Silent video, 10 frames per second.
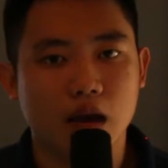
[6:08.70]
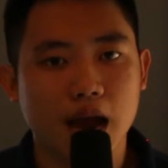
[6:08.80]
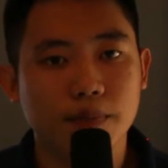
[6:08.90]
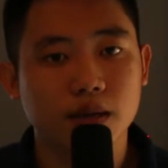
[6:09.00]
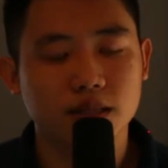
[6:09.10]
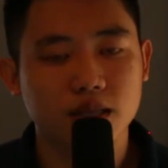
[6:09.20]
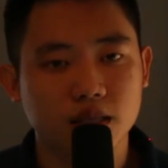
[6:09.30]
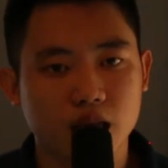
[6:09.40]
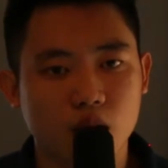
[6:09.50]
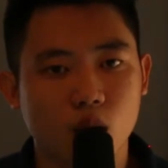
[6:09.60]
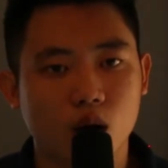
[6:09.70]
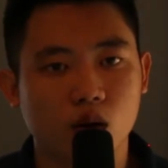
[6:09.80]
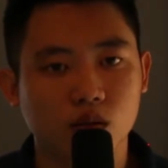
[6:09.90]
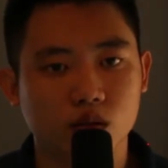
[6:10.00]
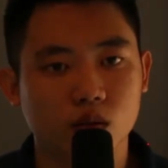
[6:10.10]
Helper T cell
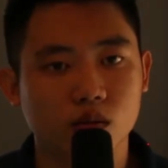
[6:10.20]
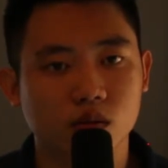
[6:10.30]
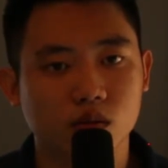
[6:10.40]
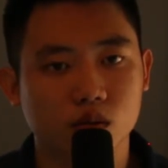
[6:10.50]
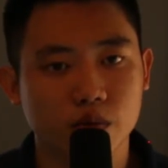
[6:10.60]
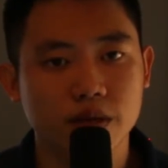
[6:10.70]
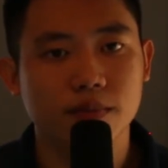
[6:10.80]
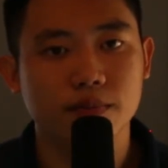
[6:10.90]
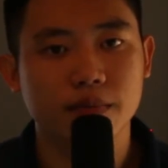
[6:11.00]
also secrete